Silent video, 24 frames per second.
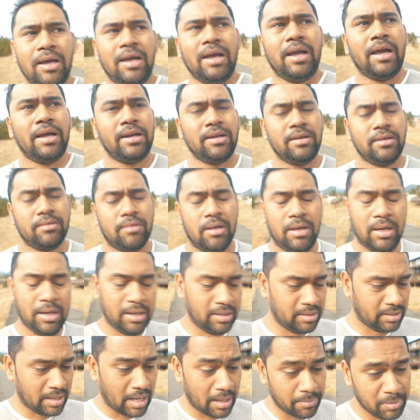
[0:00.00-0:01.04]
And
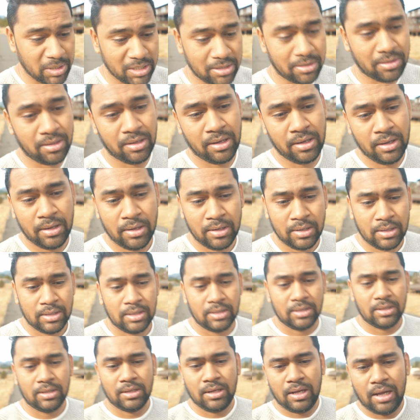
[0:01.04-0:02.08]
I mean,
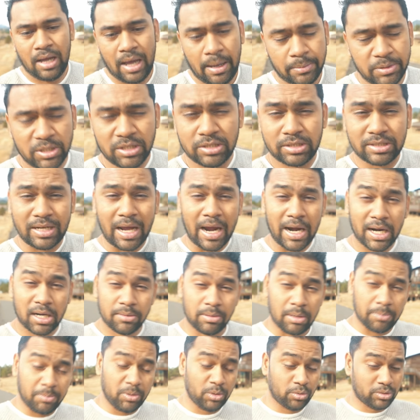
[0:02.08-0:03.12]
I'm just tired
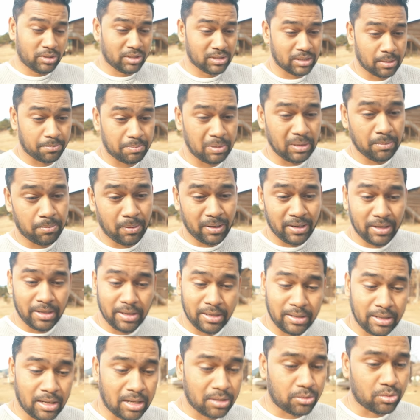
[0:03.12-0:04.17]
of abusing the people in
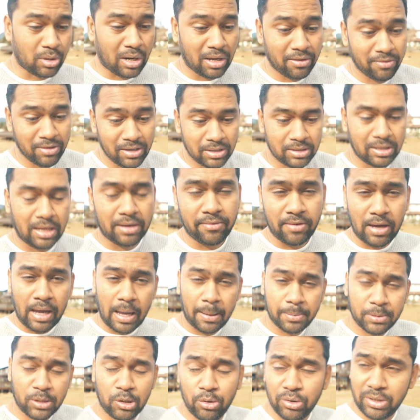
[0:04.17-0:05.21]
India driving. They have
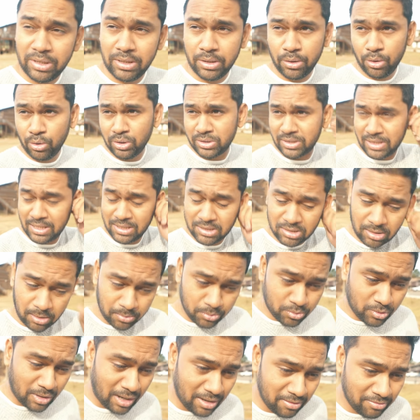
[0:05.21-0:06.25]
absolutely no sense
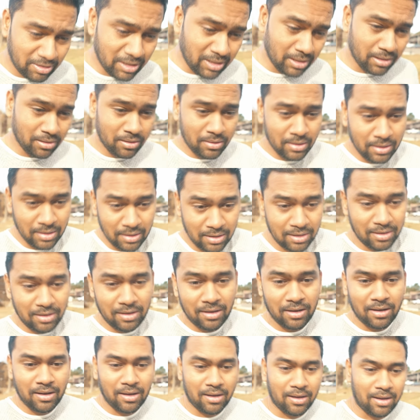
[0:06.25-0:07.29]
of driving,
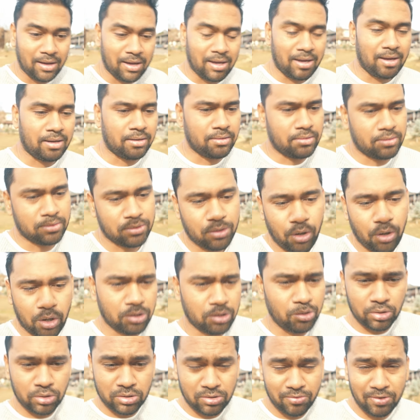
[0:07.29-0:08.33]
and God
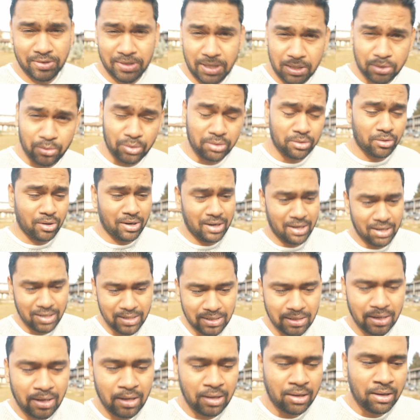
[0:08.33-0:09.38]
knows when they're going to
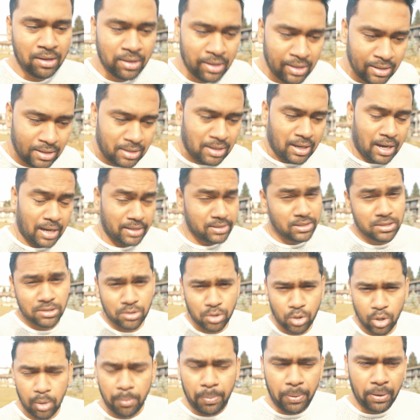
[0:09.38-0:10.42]
learn. I just
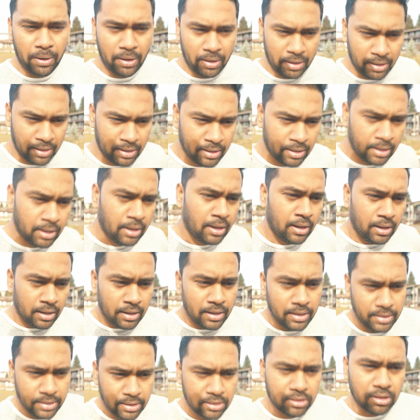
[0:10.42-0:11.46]
hope
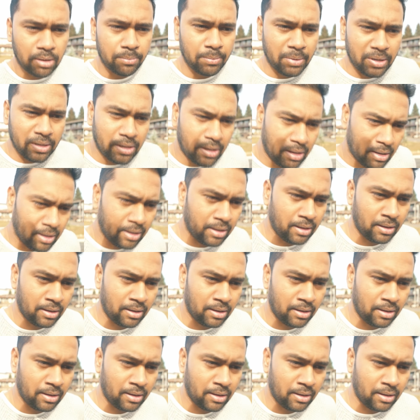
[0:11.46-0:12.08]
Indian government,